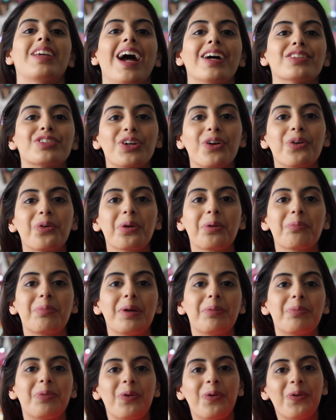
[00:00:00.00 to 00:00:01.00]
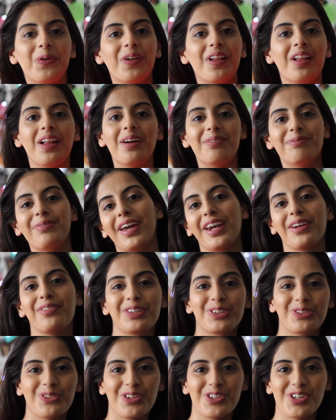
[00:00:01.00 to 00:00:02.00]
How's it going, people? My name
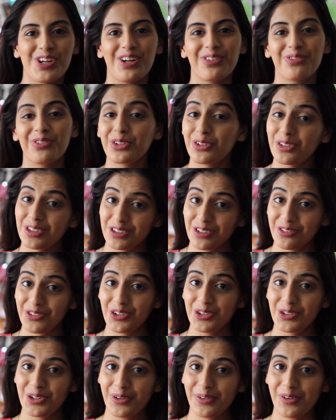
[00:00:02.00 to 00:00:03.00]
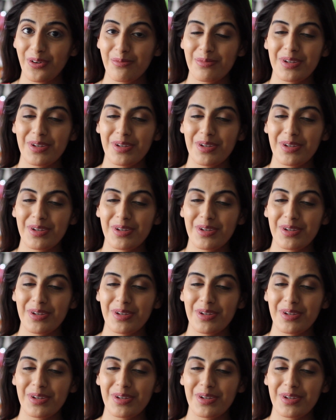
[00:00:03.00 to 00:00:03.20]
is Rojanna, for those of you who don't know